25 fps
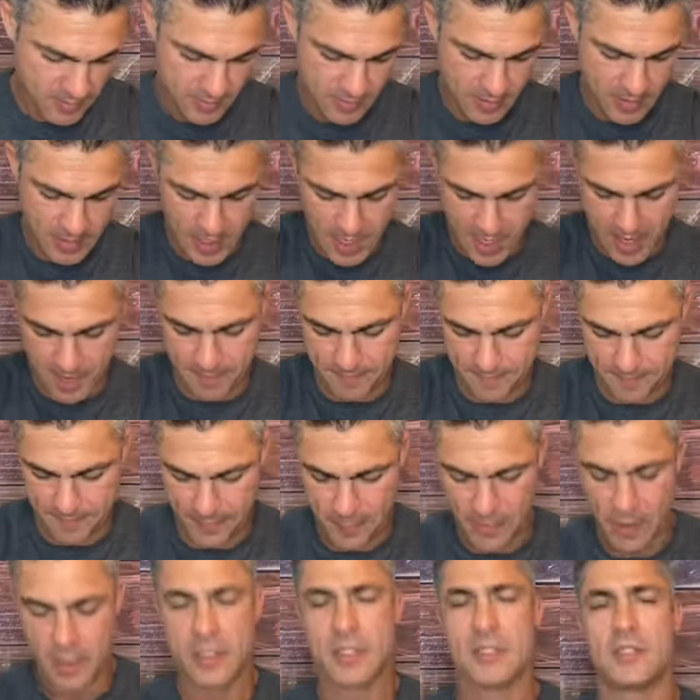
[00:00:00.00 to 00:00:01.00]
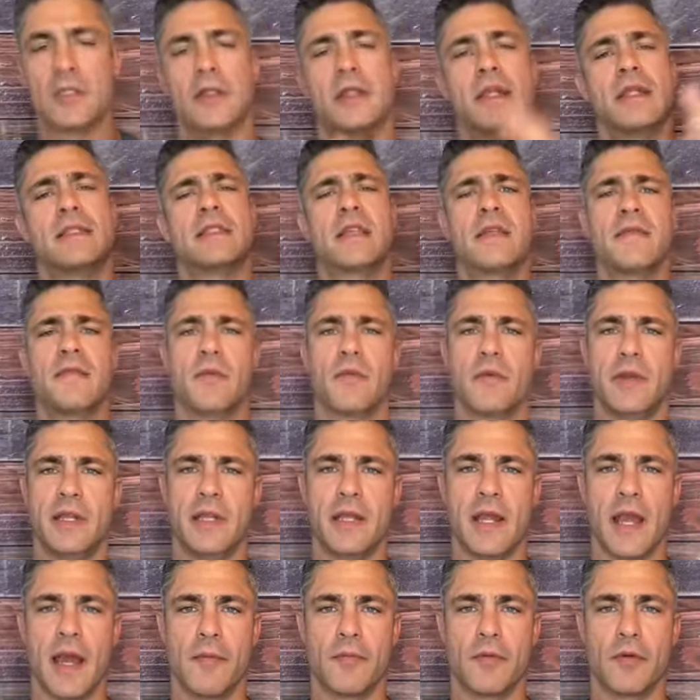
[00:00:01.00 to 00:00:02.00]
Okay. So let's give a
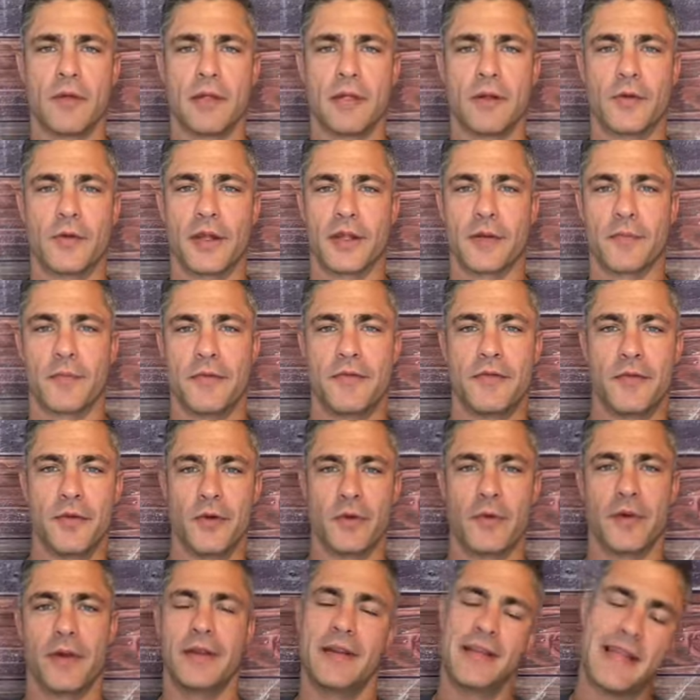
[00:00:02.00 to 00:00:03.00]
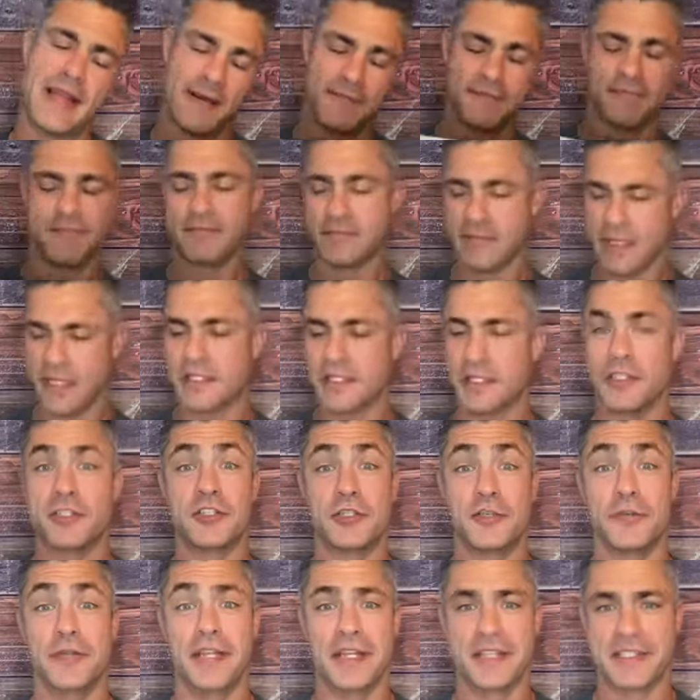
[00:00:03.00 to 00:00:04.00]
recap really quick before we, nah, let's just
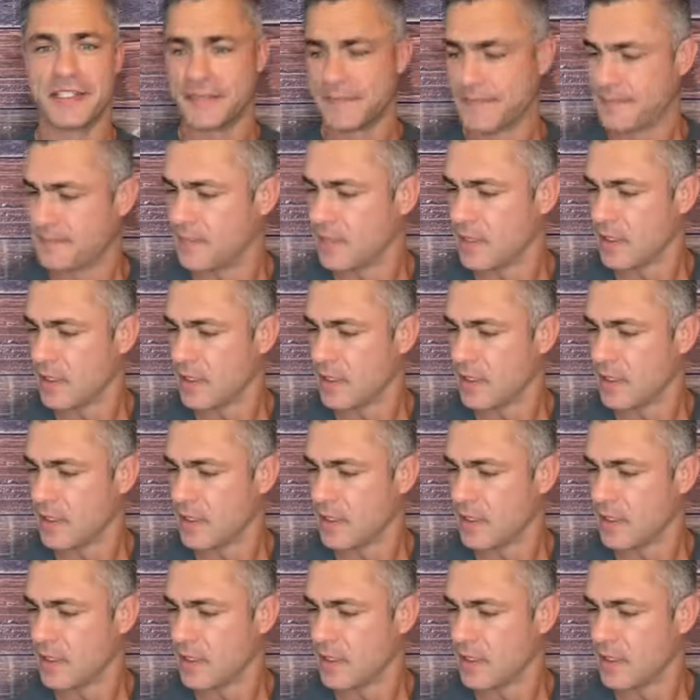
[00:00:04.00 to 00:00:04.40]
do this.